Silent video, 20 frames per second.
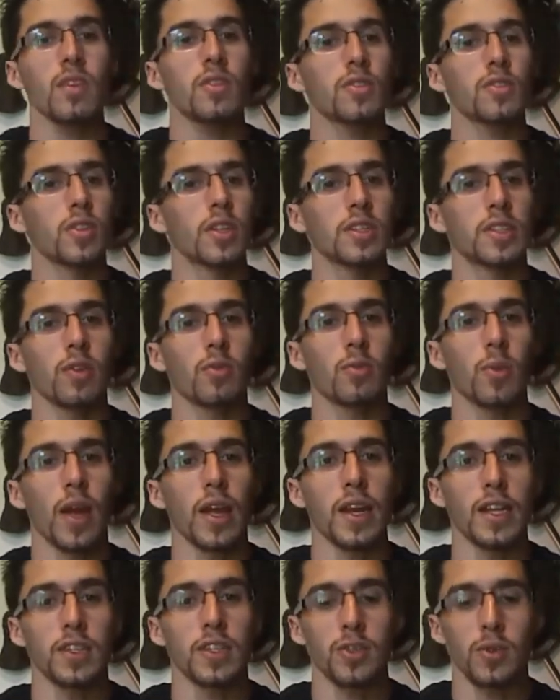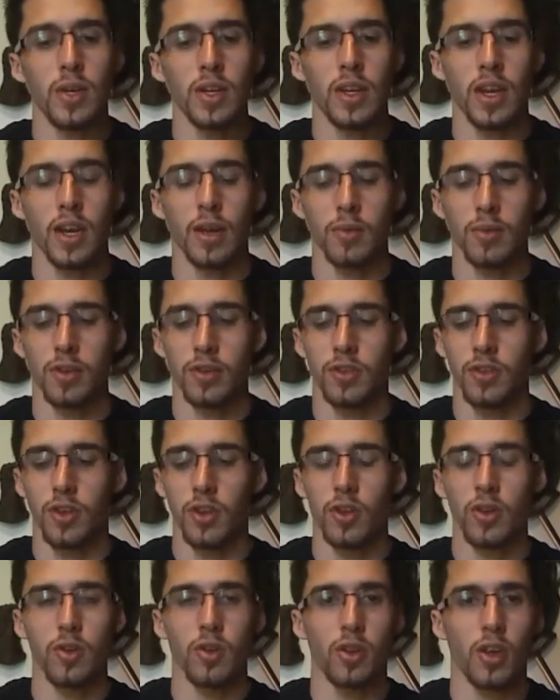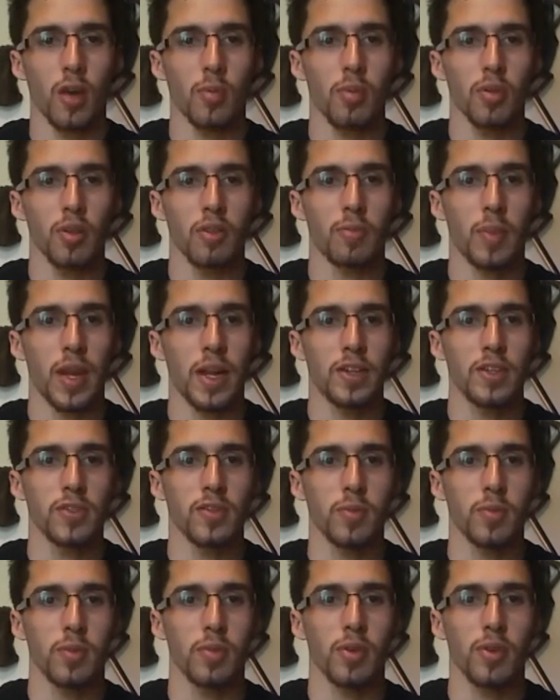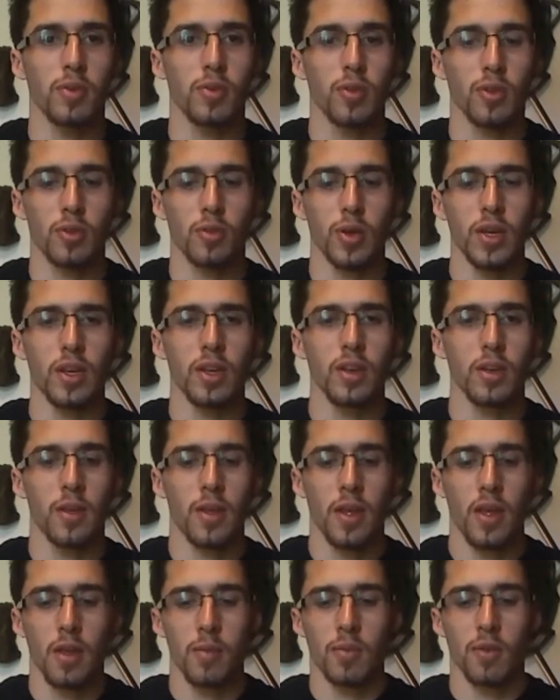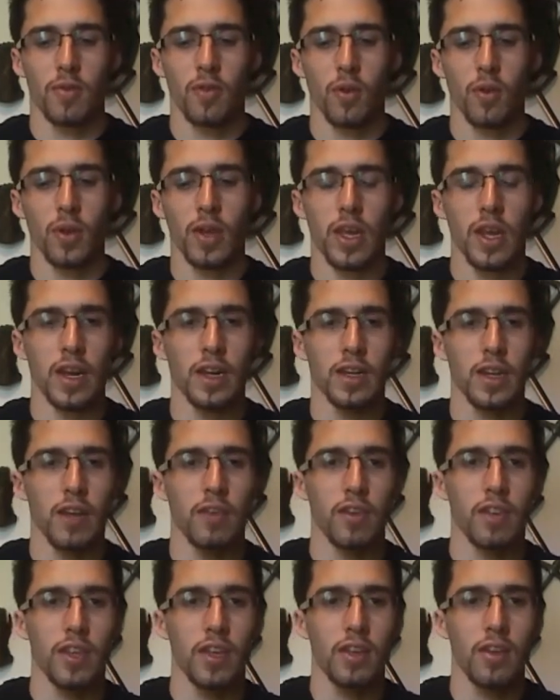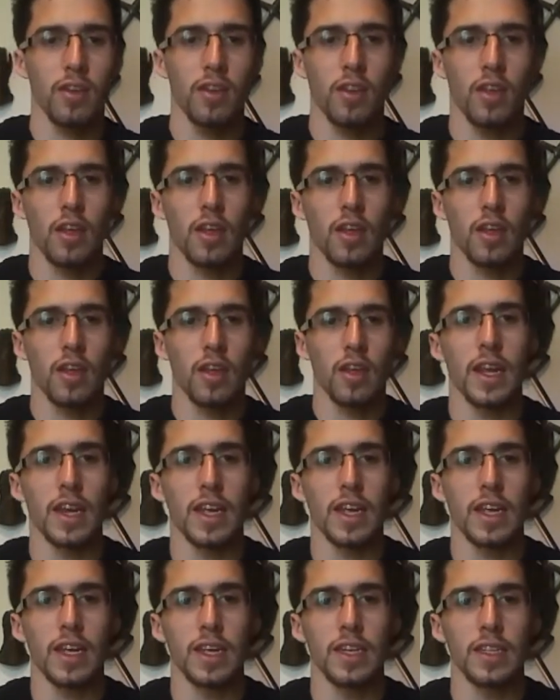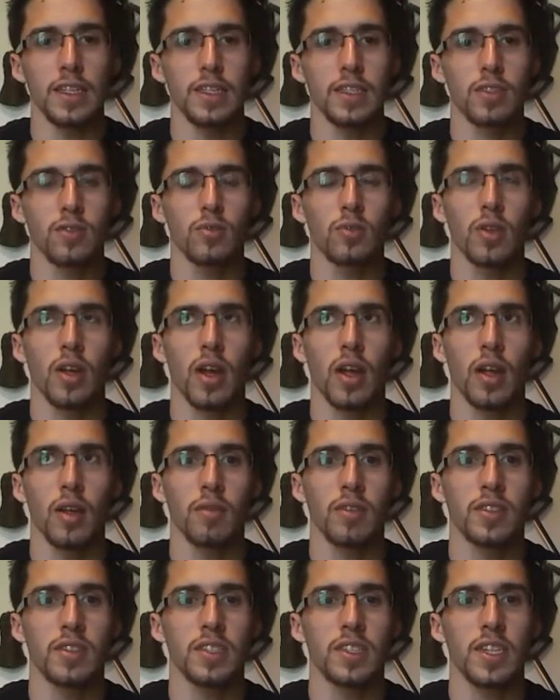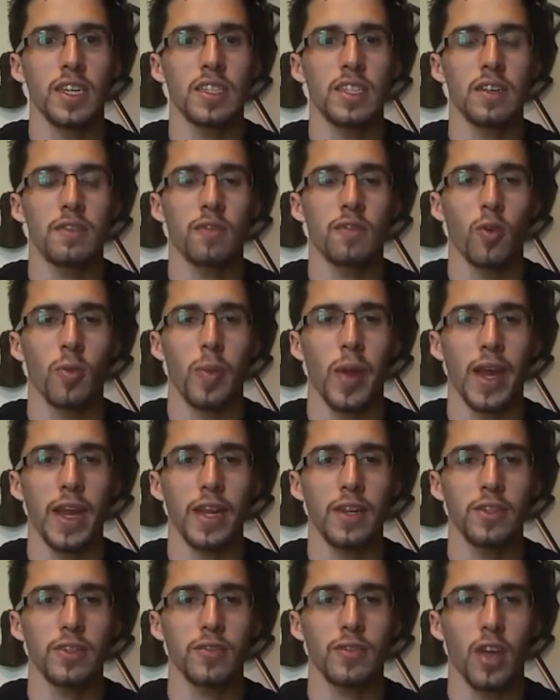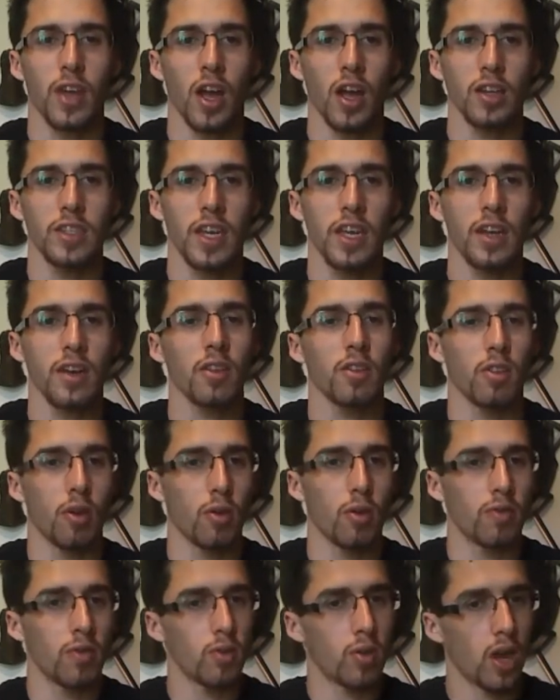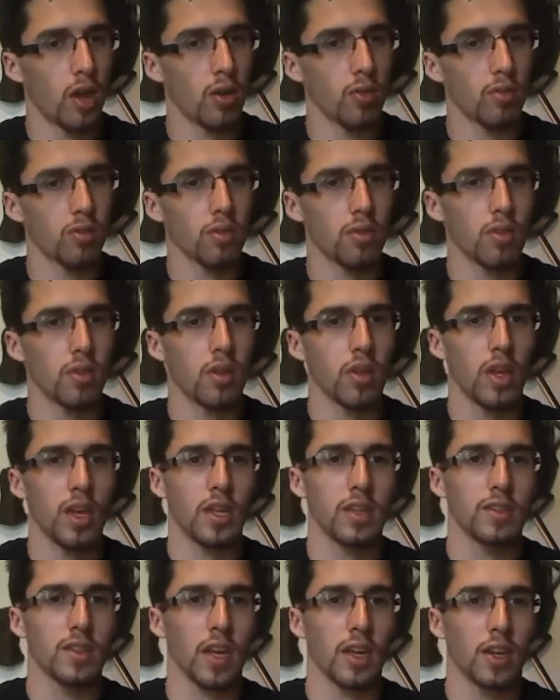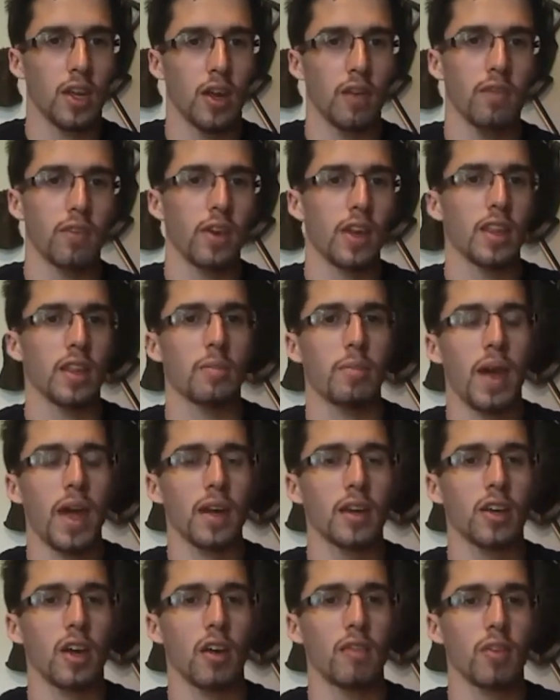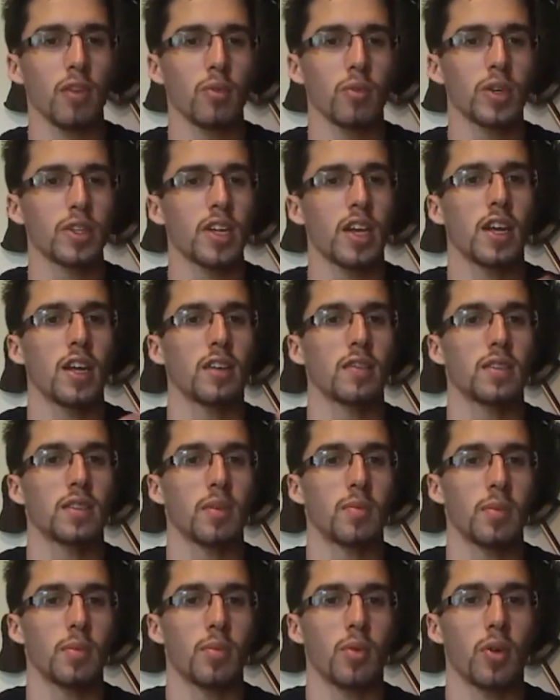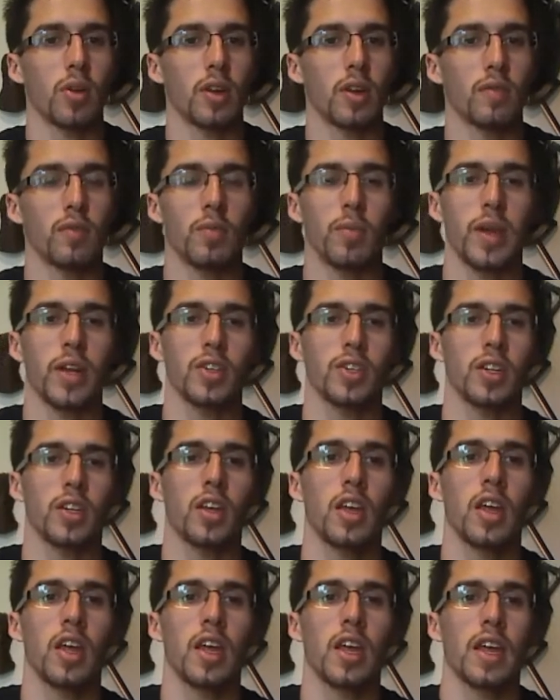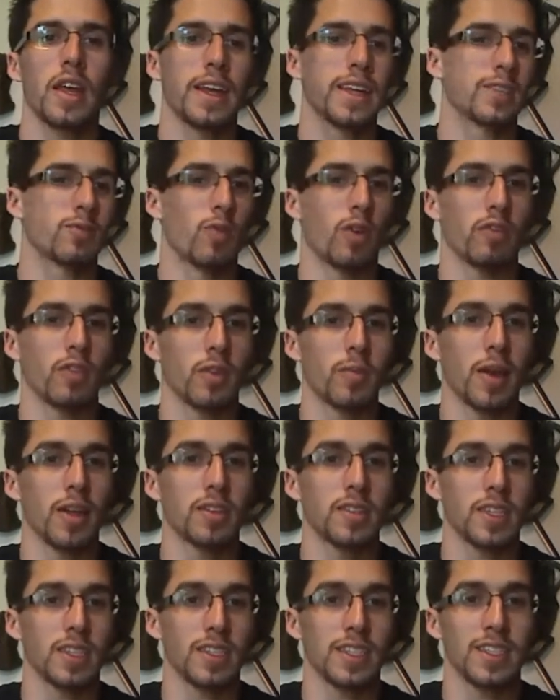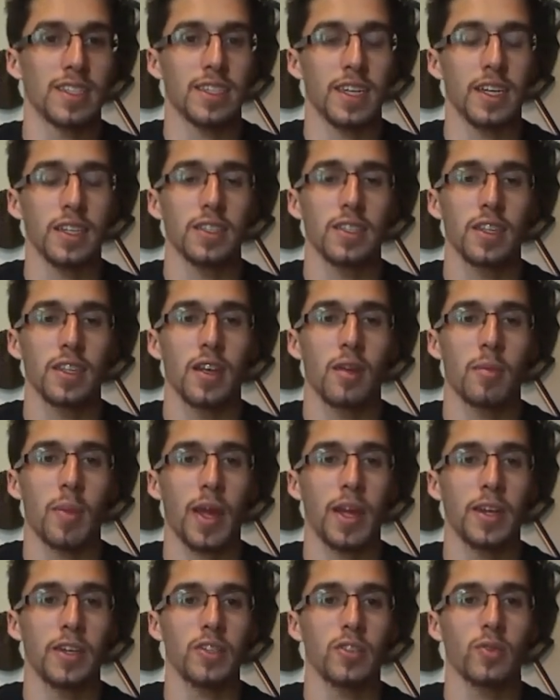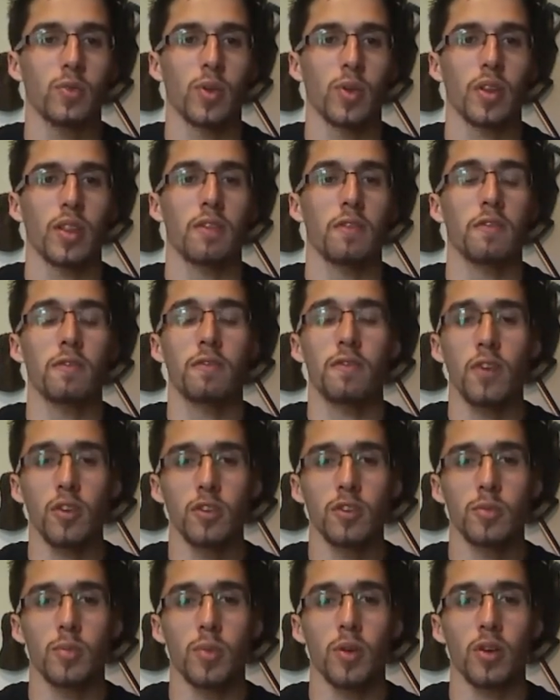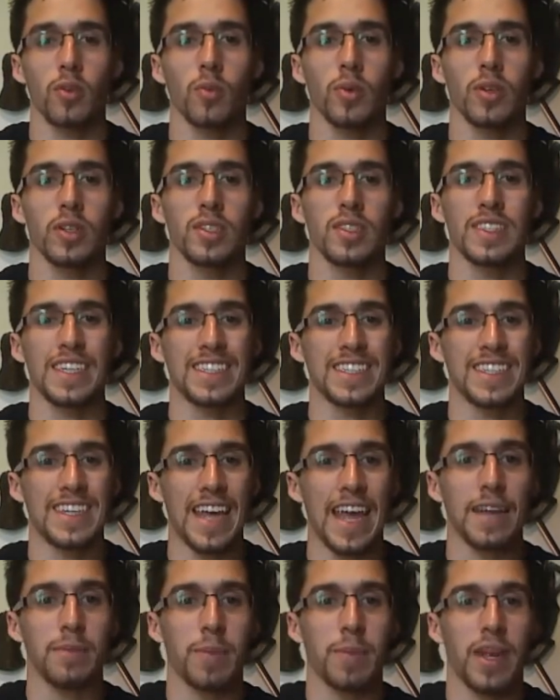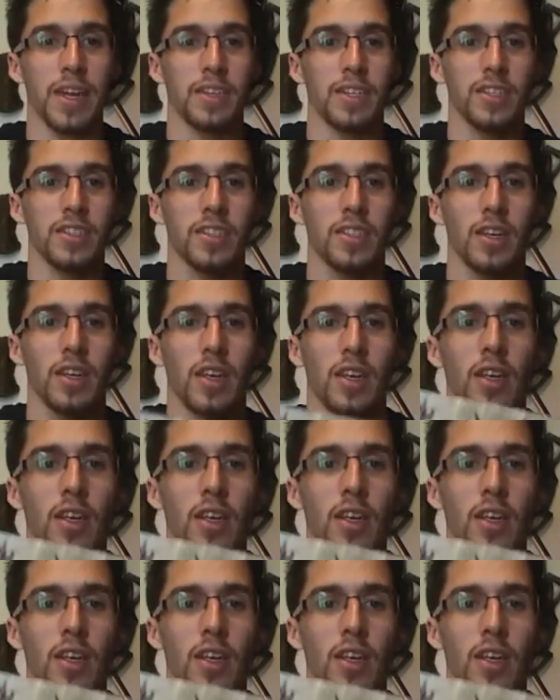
So let's get right into it, and I'm going to show you a couple of pages from the book real quick before we get into everything. It is 64 pages of content, though if you count the inside cover and the back cover, which has some important information, it's roughly about 66 pages, where the first book was 68 pages.